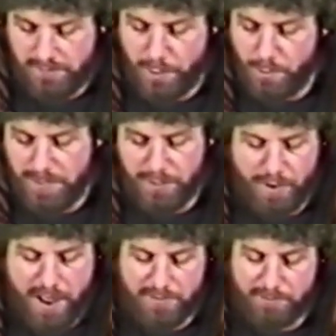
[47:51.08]
They don't beat
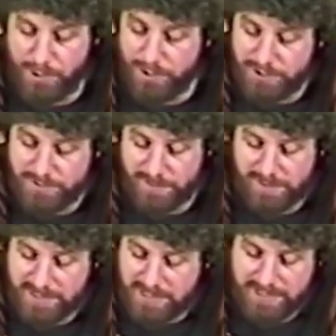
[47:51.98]
around the bush,
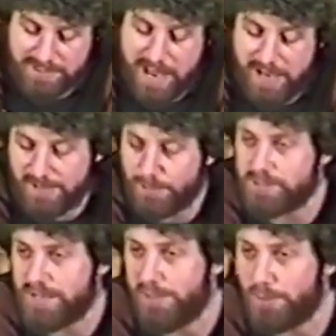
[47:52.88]
but they say exactly
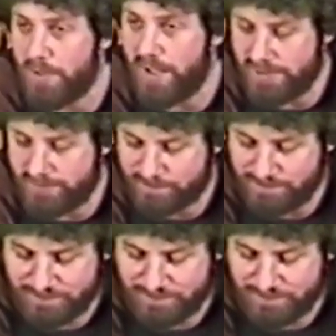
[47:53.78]
what's on their mind.